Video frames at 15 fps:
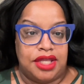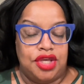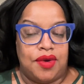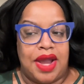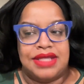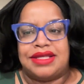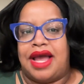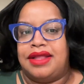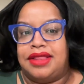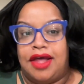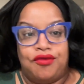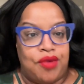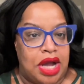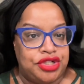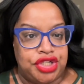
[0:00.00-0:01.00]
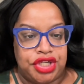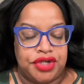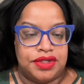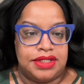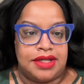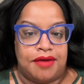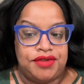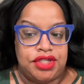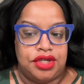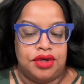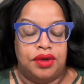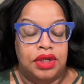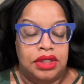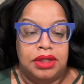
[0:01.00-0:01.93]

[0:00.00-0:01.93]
You guys, I love watching your stuff too.